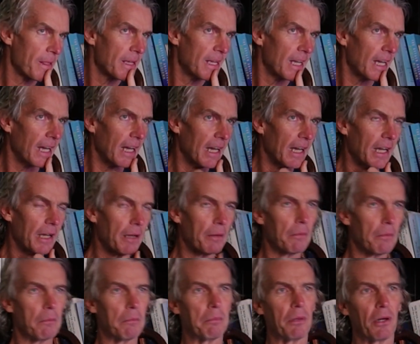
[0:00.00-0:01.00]

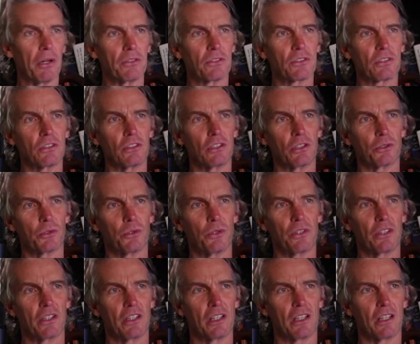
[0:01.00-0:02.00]
But
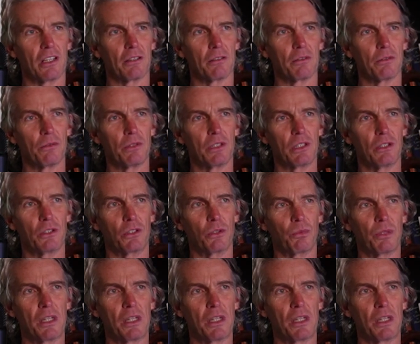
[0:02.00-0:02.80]
the